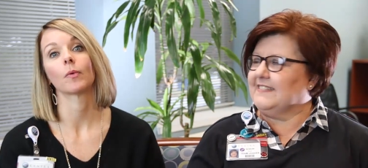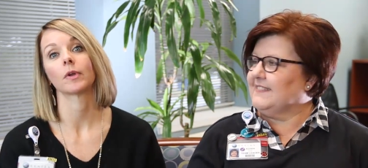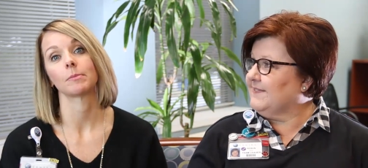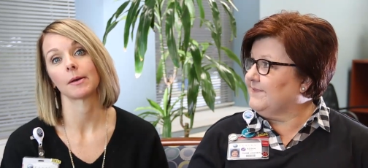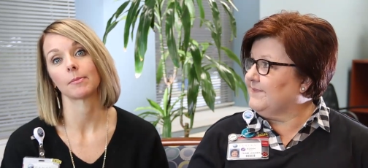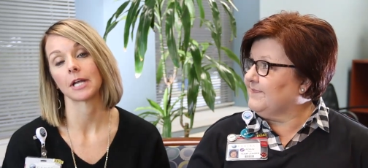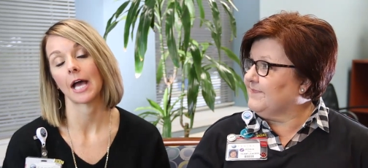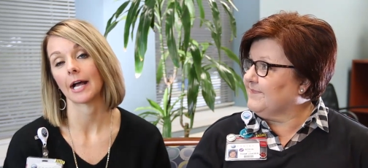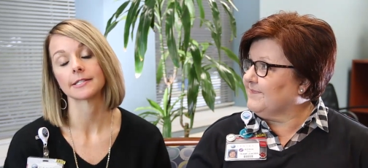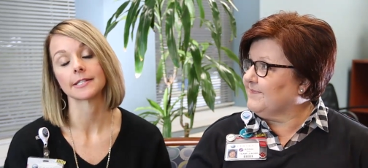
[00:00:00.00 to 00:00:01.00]
Speaker 1: I want to be able
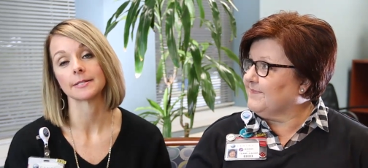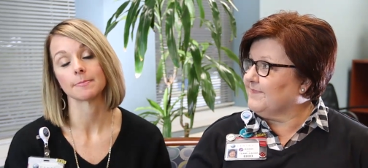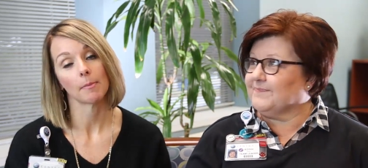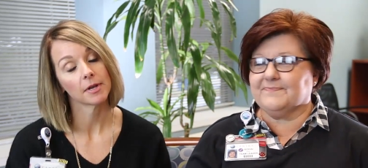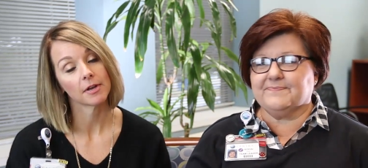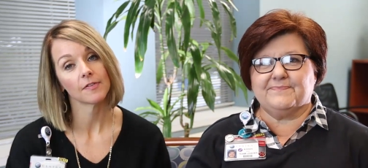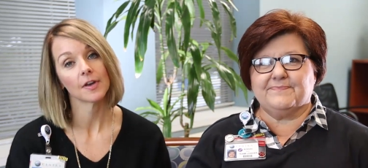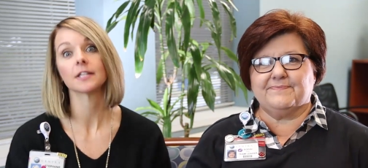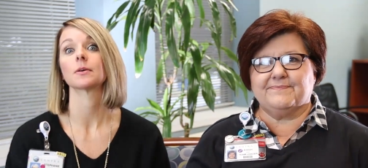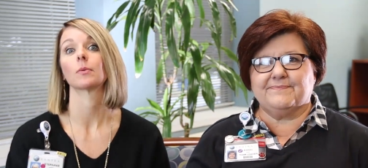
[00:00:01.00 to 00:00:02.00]
to access my
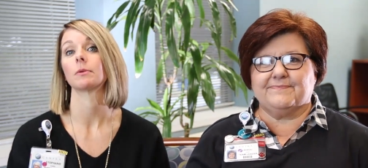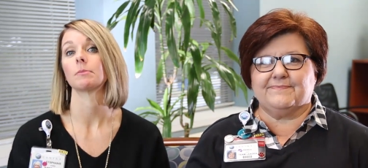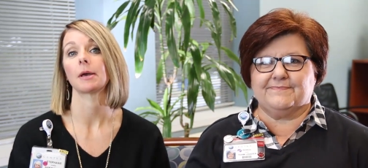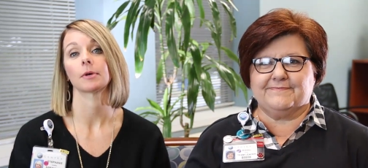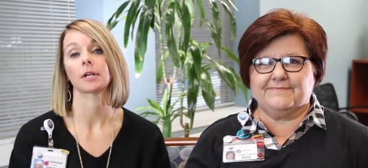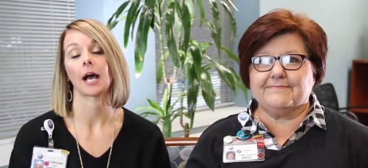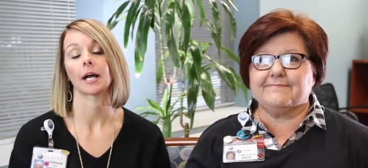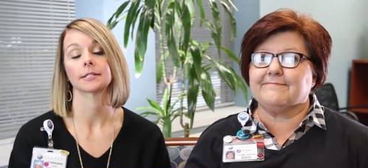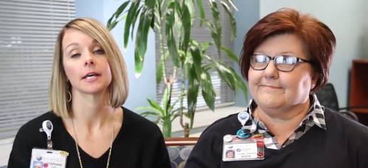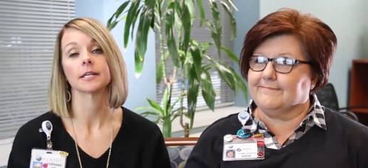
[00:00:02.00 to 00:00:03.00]
benefits. I want to be able to
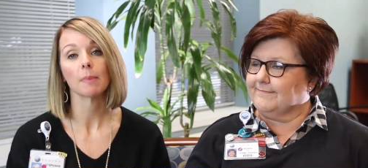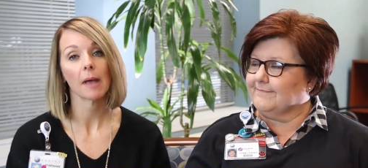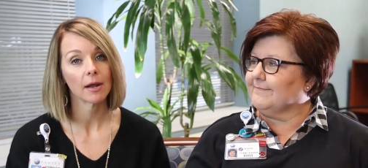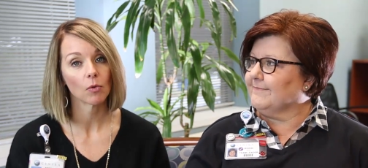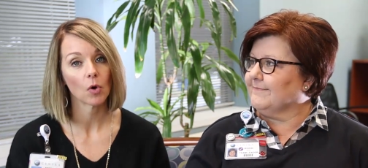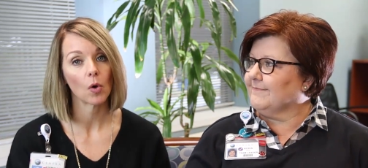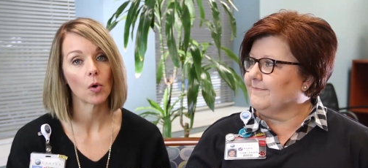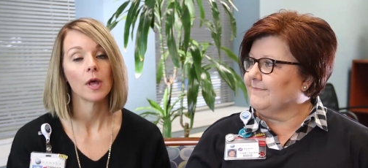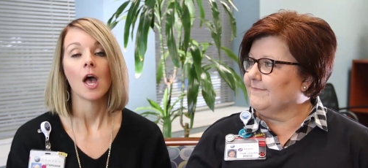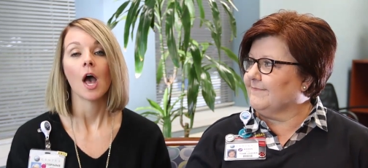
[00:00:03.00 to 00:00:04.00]
access
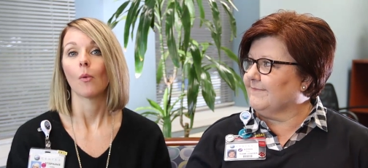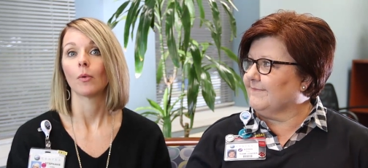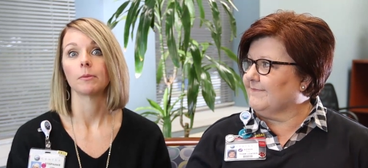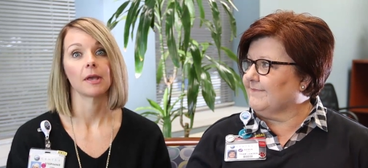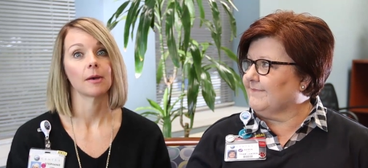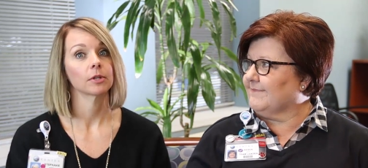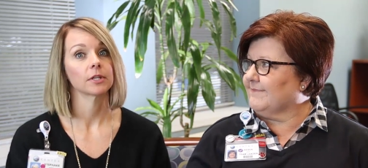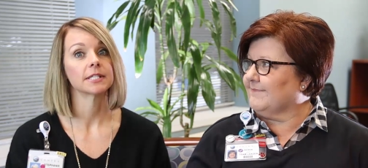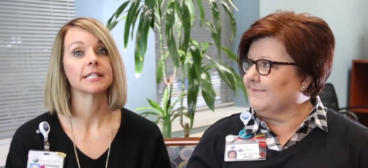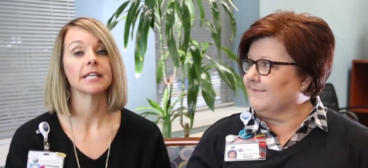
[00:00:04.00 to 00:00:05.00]
payroll. I want to be able
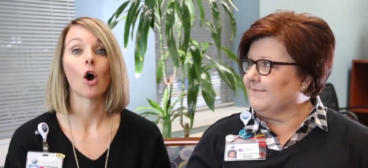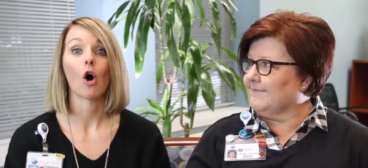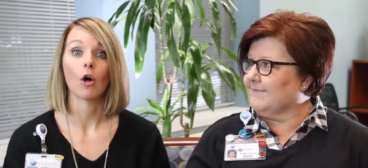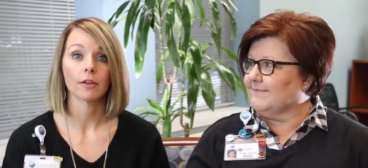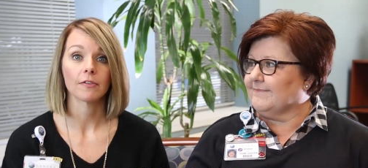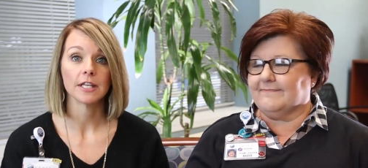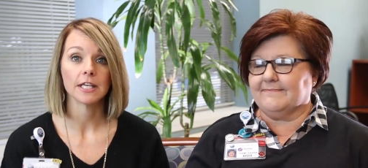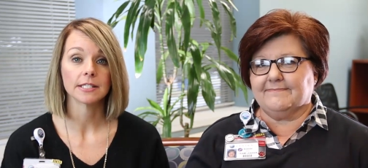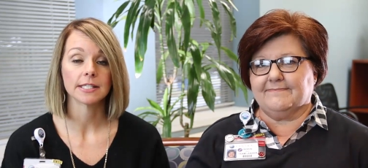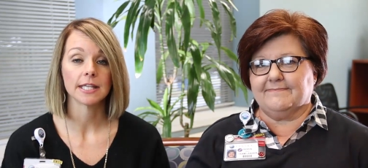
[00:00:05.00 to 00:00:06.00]
to see all of
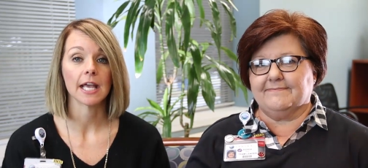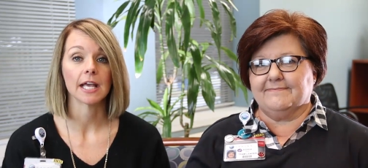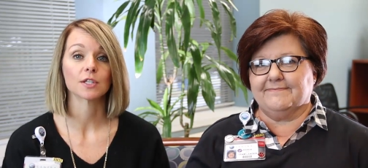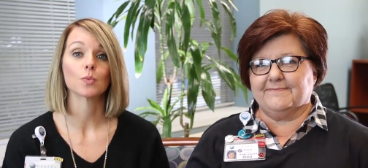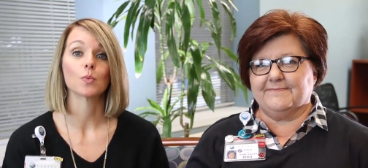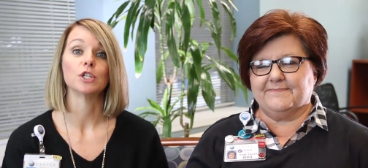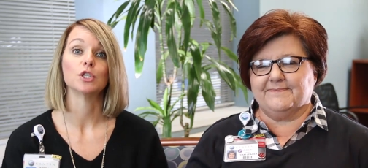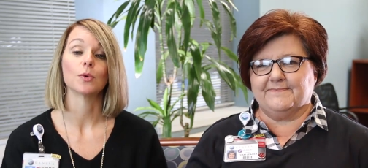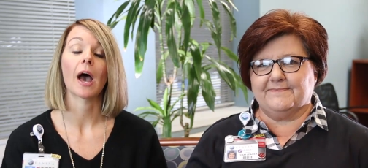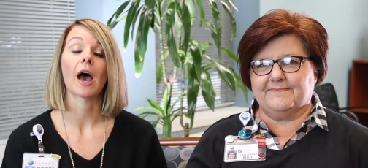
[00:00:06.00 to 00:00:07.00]
these things. We
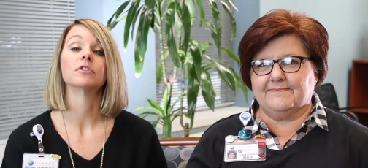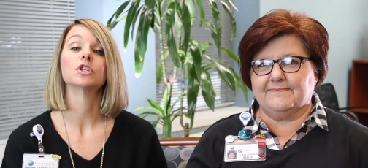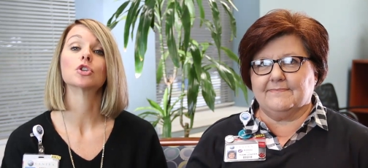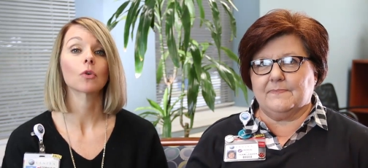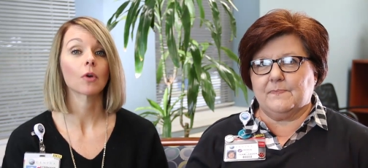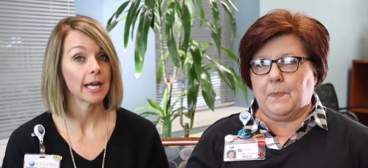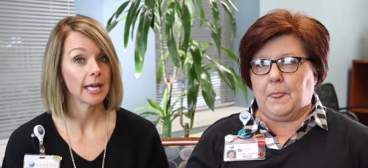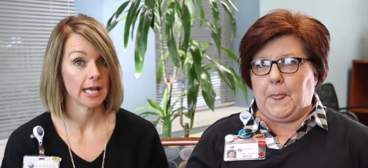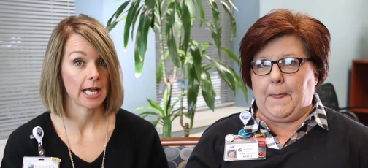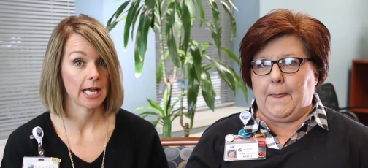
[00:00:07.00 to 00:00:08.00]
do have
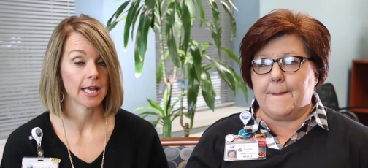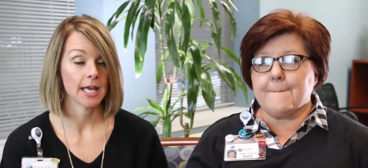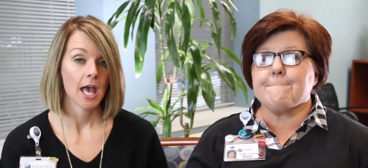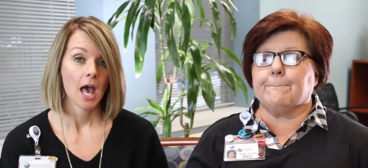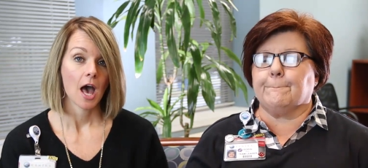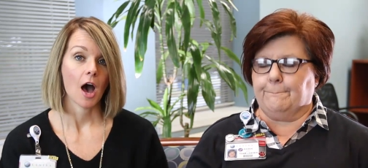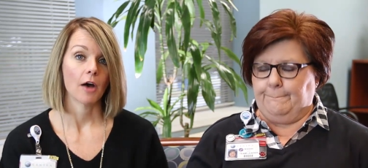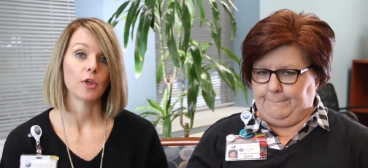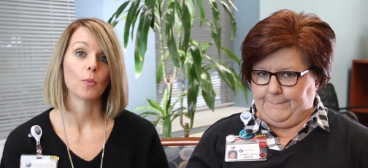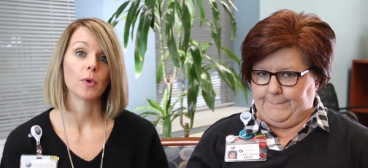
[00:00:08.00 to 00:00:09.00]
training
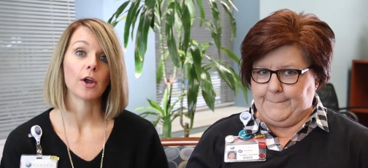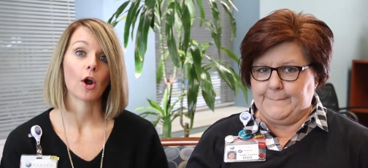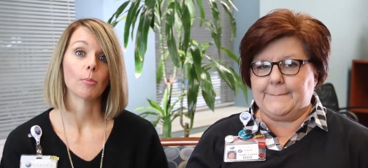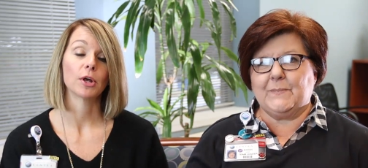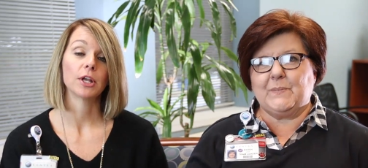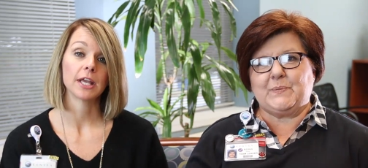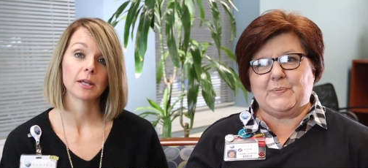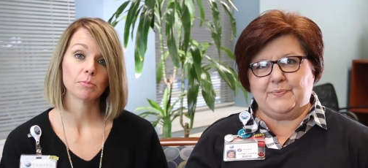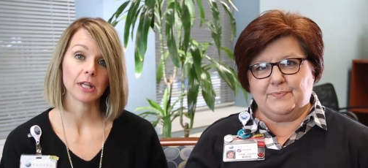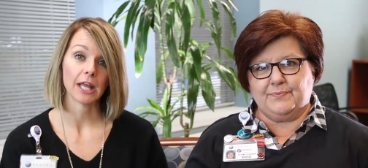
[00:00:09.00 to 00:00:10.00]
uh, that we are putting
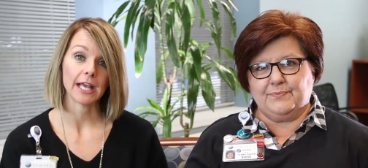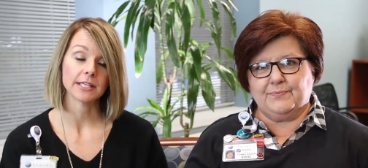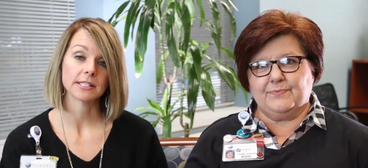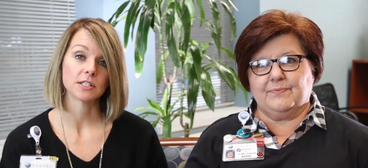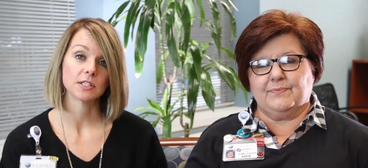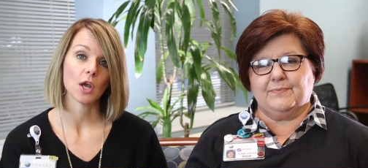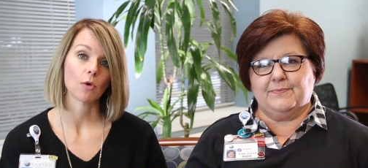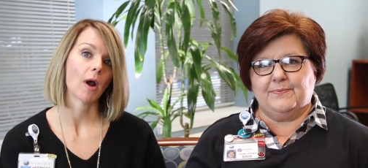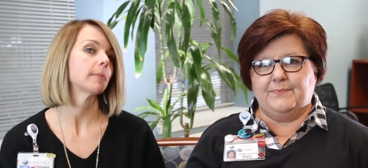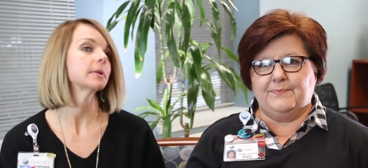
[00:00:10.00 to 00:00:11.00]
in place. And
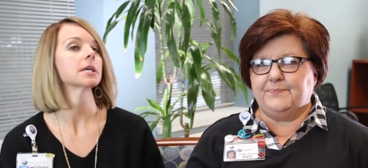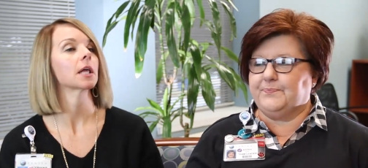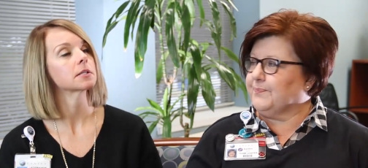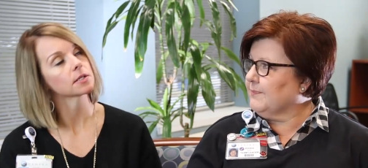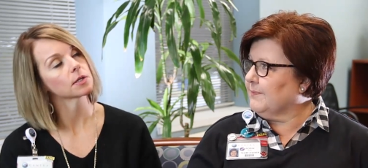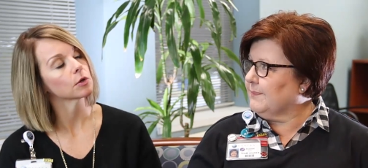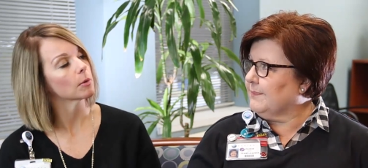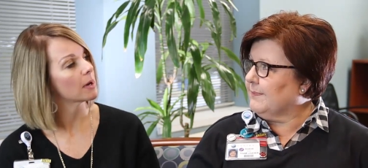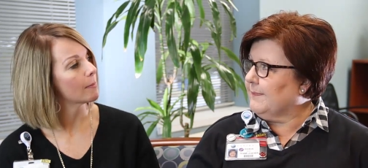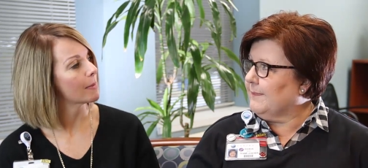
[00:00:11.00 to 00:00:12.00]
so, Robin, tell us a
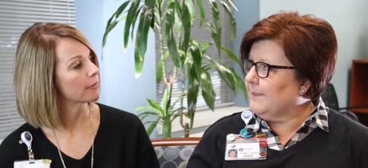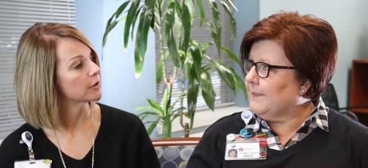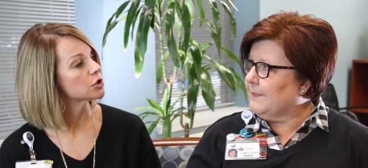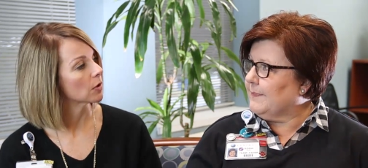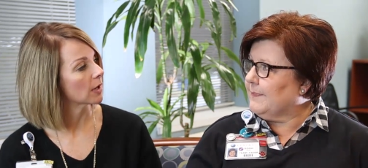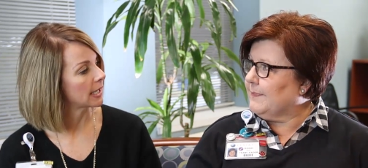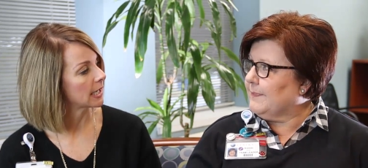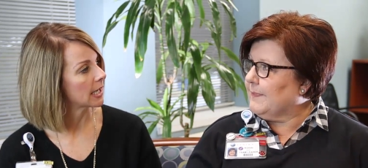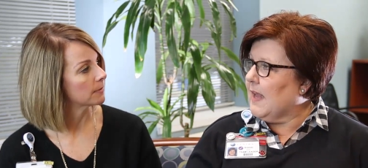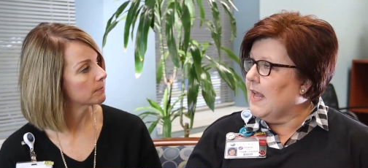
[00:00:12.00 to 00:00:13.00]
little bit about the
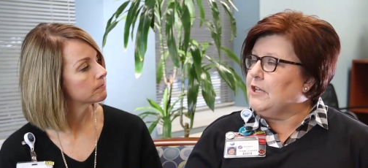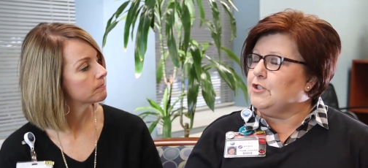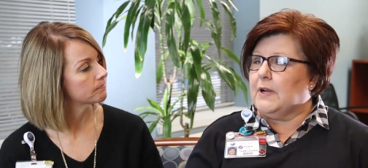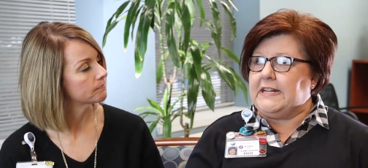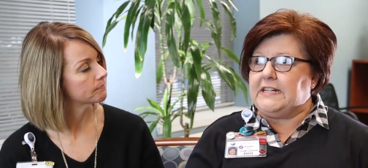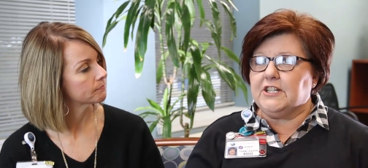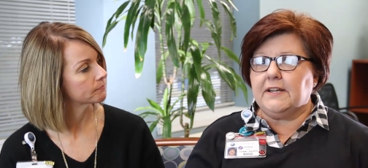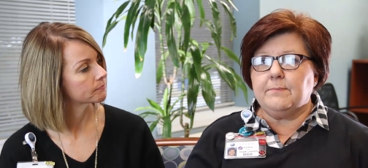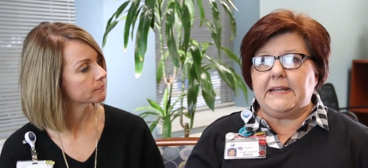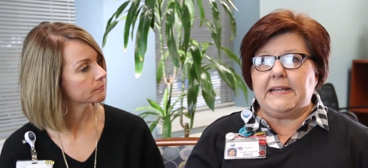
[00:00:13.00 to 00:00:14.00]
training.
Speaker 2: Training is
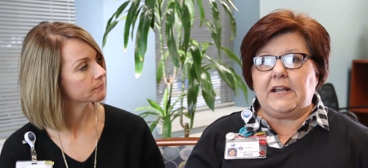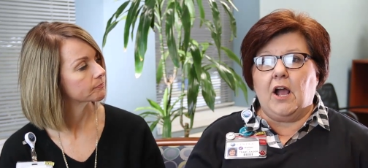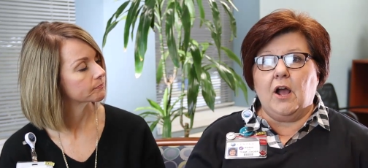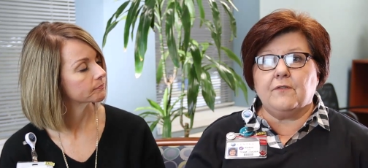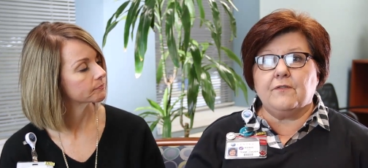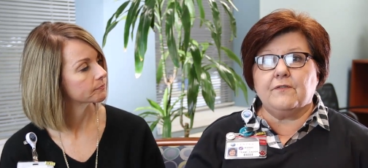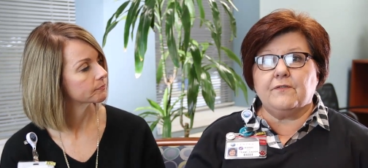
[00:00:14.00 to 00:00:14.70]
going to be uh,